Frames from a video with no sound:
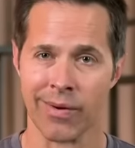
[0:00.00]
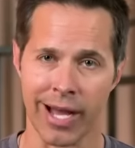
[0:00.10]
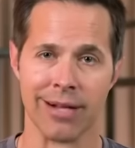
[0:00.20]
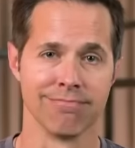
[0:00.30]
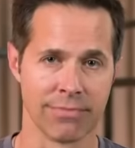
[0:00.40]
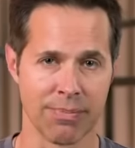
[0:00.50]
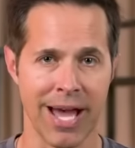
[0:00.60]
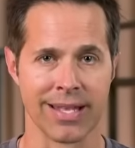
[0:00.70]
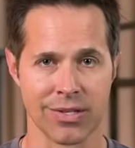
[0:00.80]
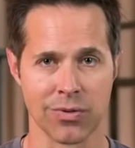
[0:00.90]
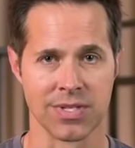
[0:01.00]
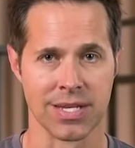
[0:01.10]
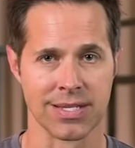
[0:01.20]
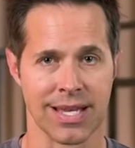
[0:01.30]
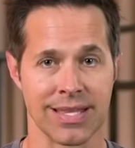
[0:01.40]
Well, the bad news
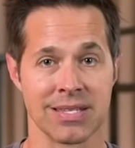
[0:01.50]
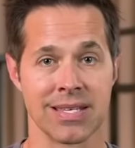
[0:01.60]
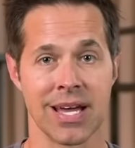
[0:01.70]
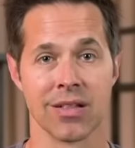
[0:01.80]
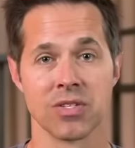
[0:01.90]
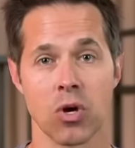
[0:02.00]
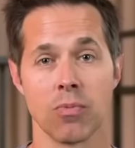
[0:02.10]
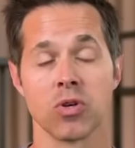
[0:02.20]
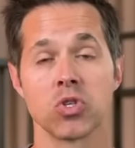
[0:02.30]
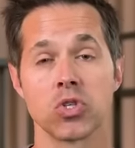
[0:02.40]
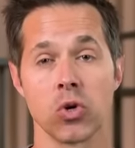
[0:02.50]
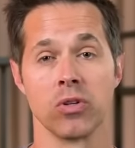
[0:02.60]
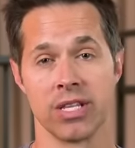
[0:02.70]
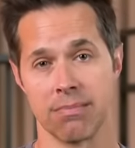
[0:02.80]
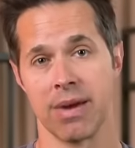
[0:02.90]
is that this tale is almost
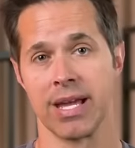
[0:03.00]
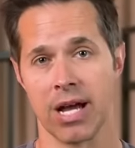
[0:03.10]
certainly made